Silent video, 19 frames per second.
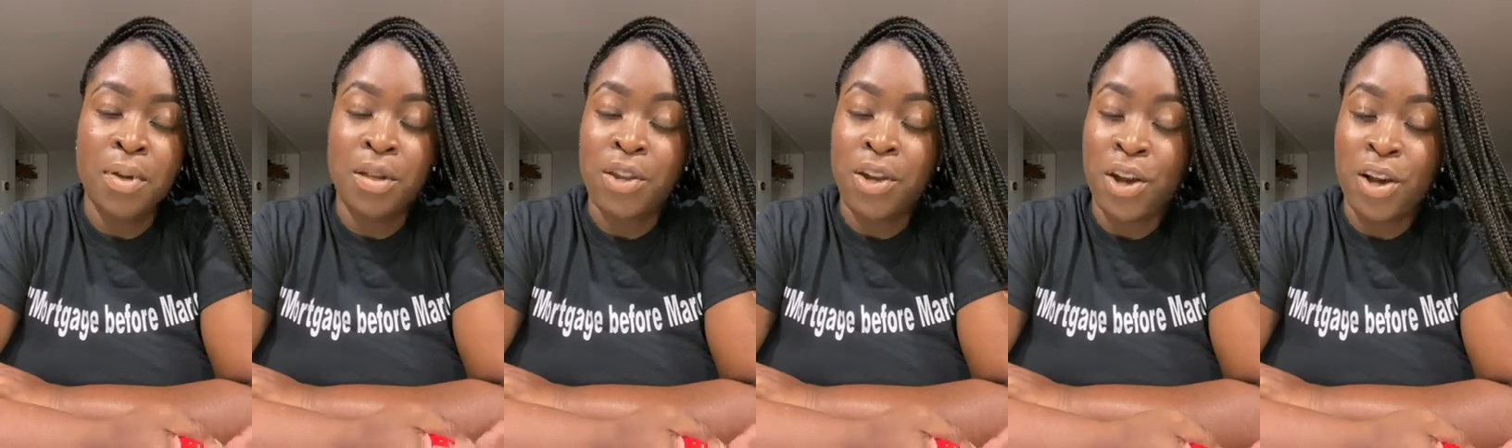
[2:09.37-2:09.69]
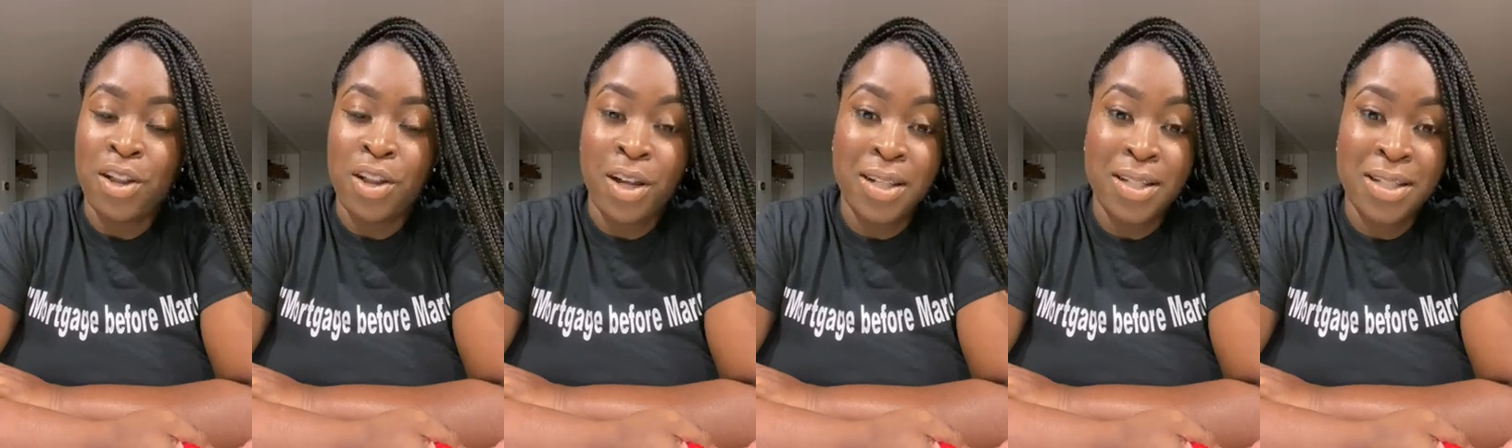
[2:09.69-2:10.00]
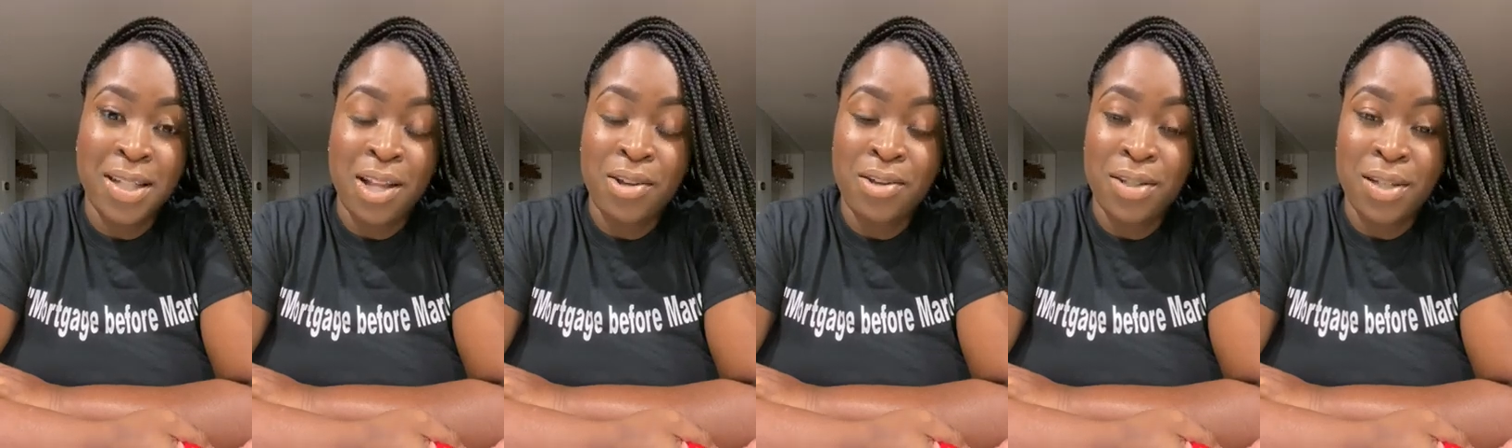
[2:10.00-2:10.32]
There are a lot of
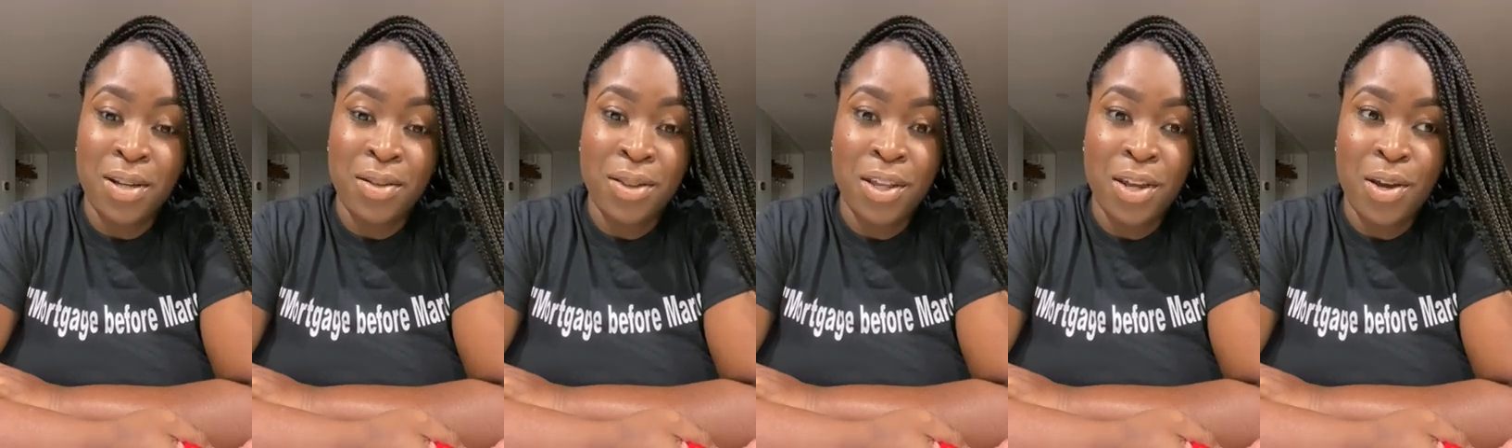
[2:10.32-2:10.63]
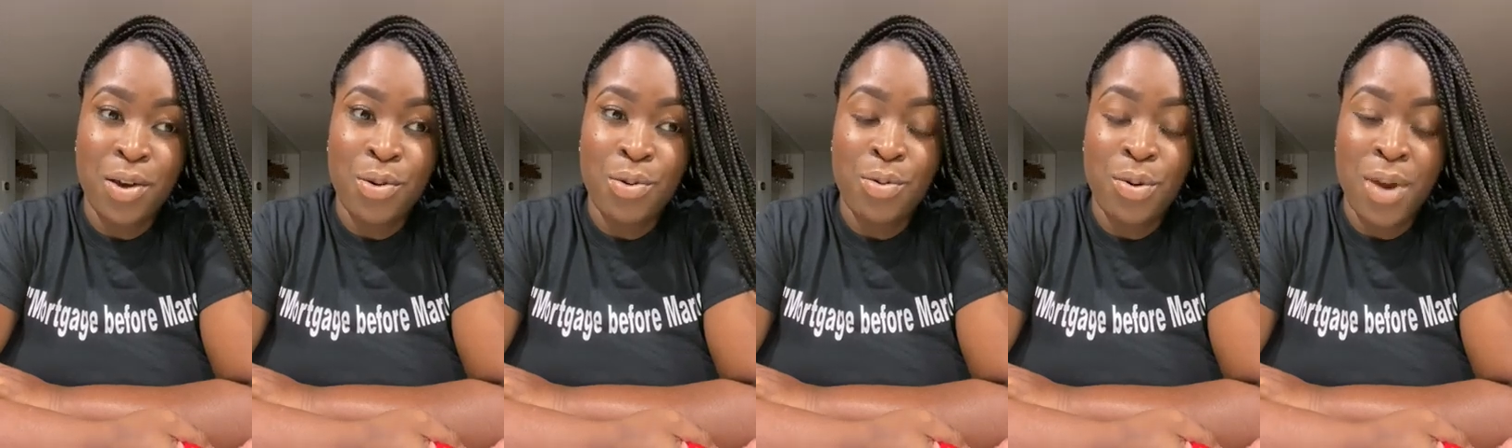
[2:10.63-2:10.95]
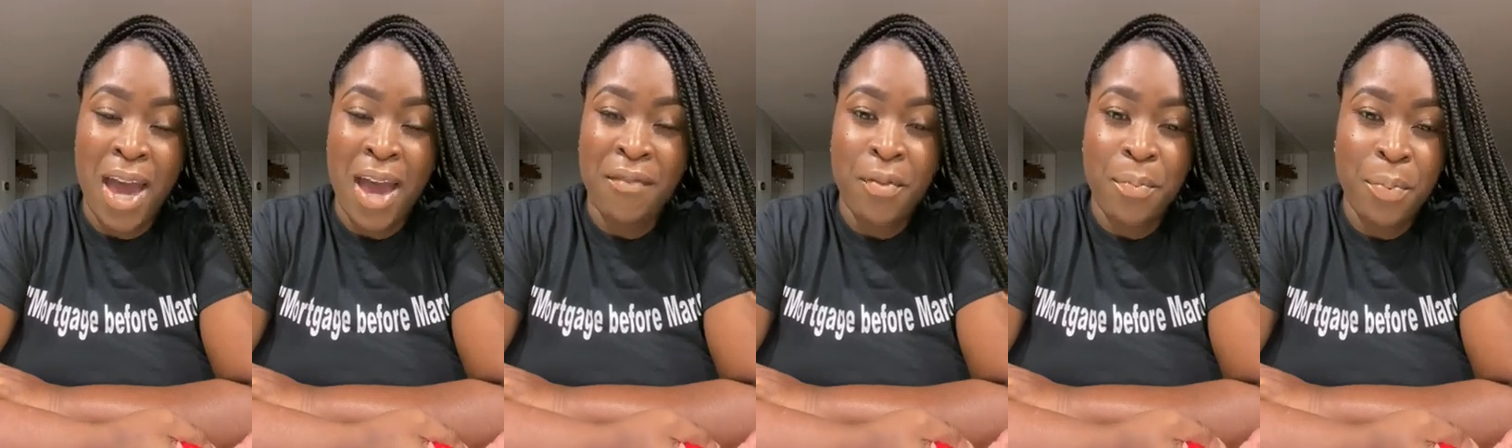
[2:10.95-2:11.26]
sellers out there who
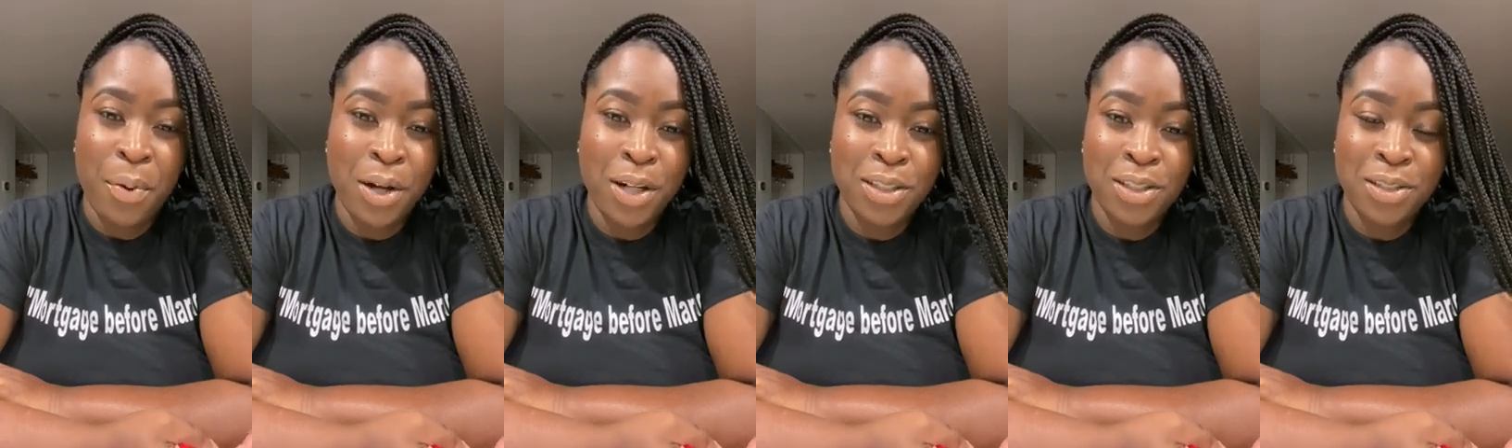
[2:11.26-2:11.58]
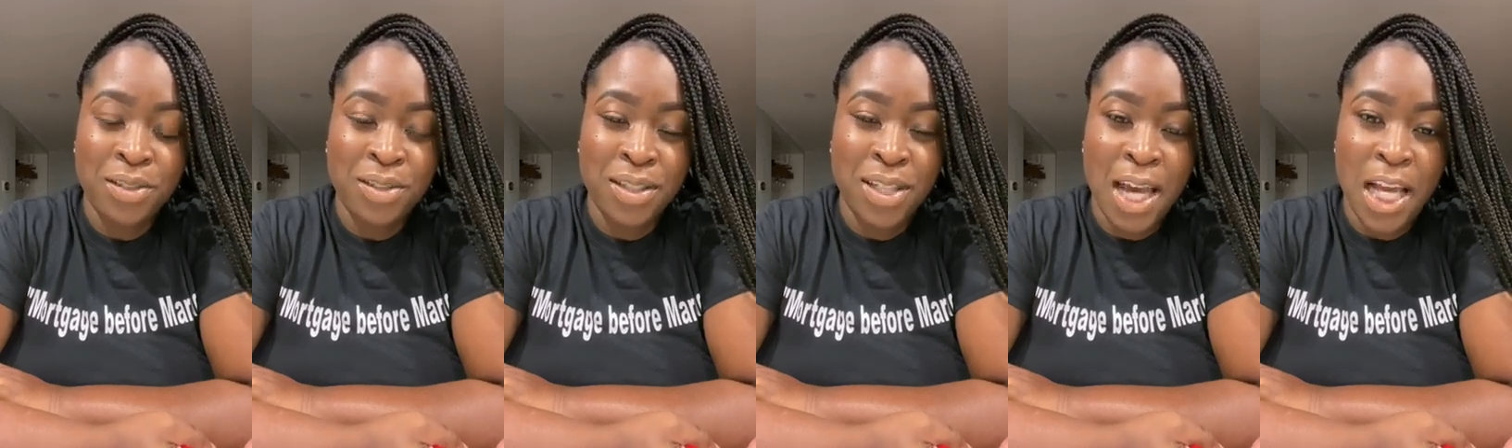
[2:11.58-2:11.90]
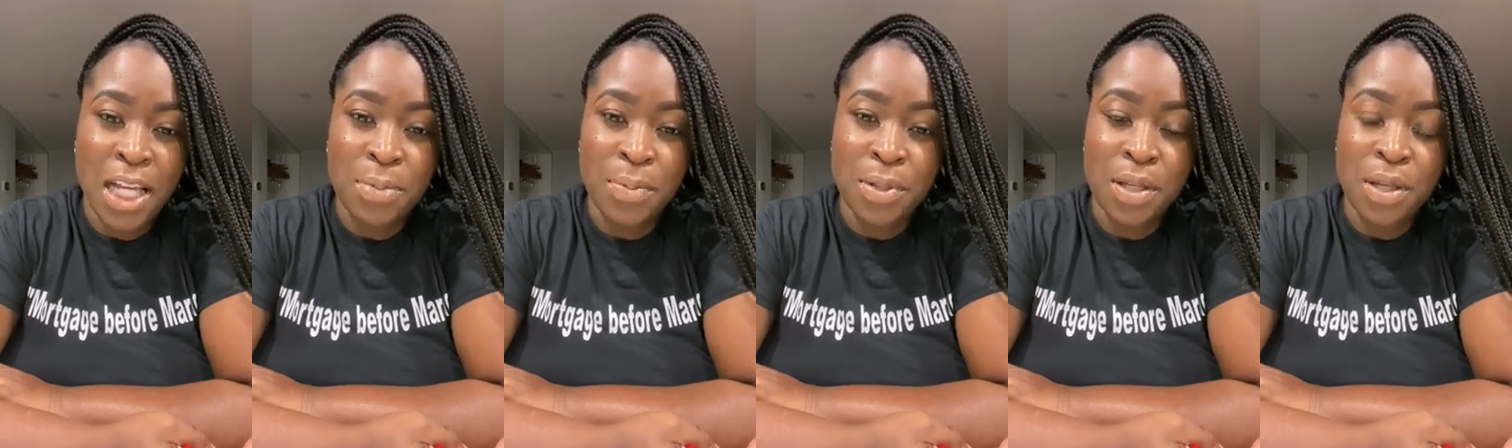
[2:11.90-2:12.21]
have a personal
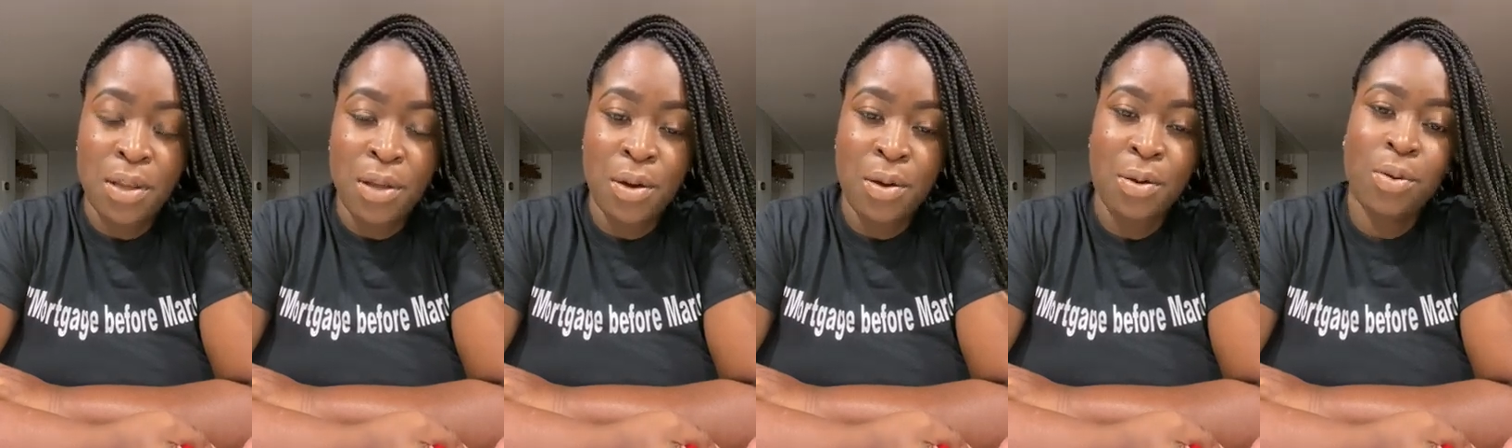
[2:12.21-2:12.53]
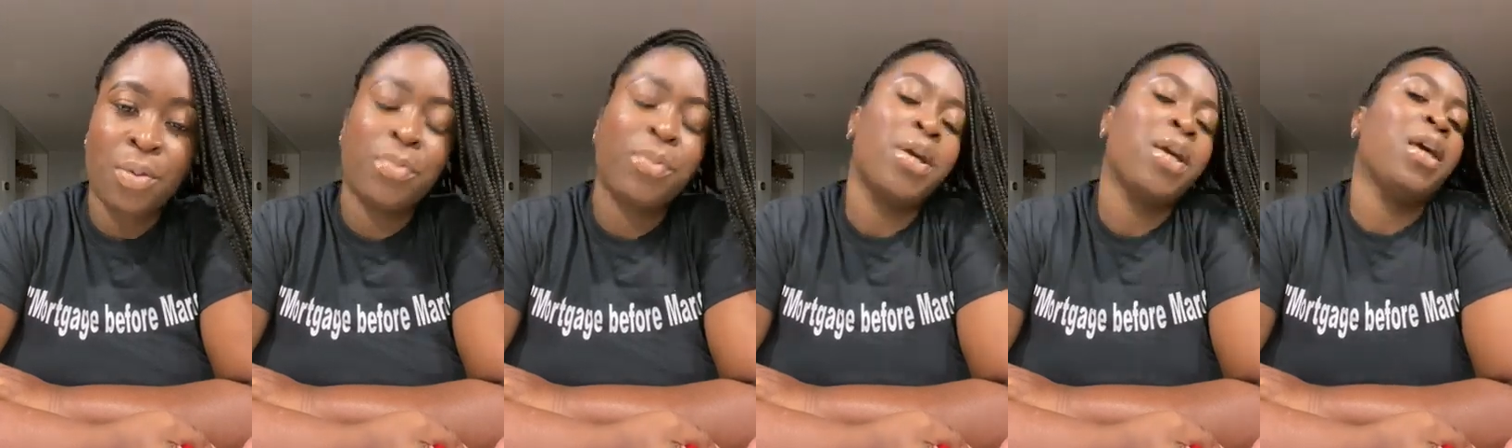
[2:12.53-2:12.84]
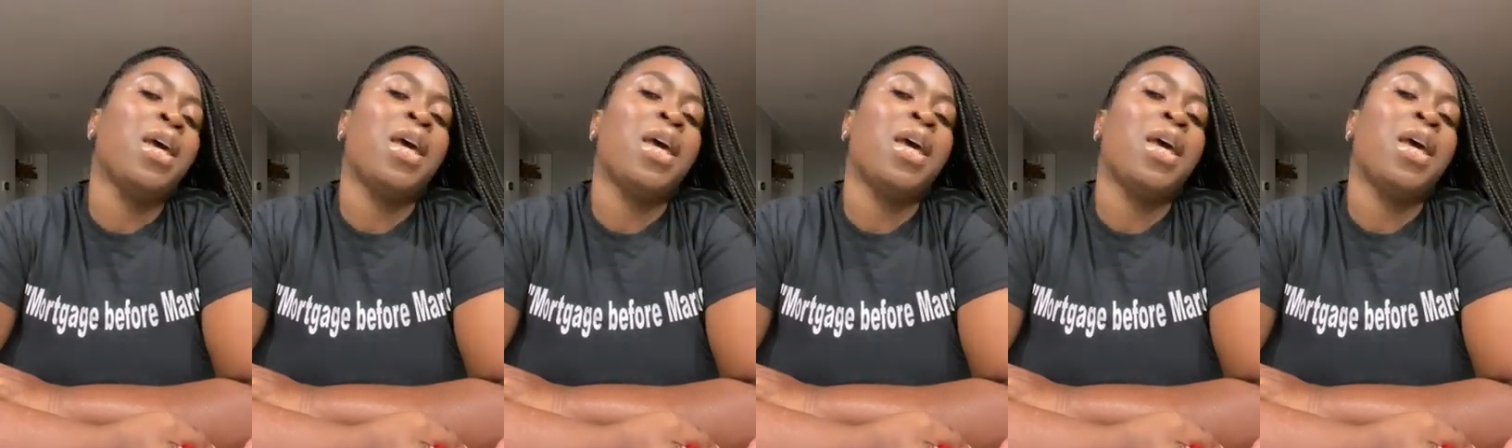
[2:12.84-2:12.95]
attachment to their home,